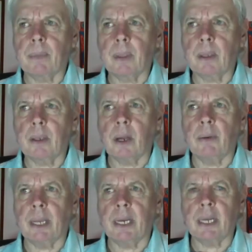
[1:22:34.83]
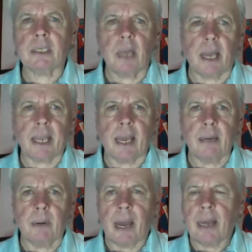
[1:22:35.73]
You know, it is like
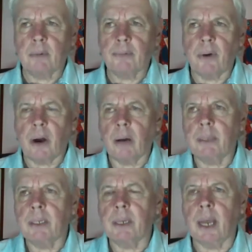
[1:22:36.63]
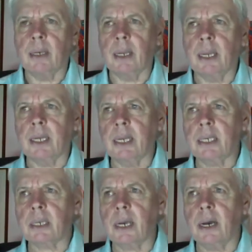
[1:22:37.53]
Animal Farm, and it
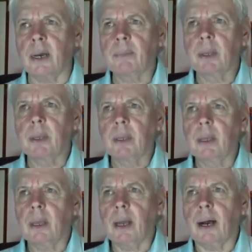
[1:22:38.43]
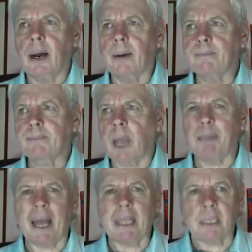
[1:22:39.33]
is a
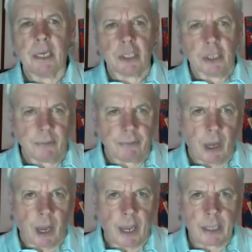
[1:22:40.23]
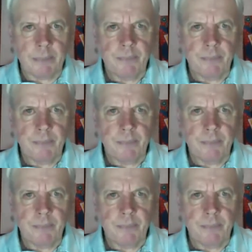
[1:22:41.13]
plantation, if you like.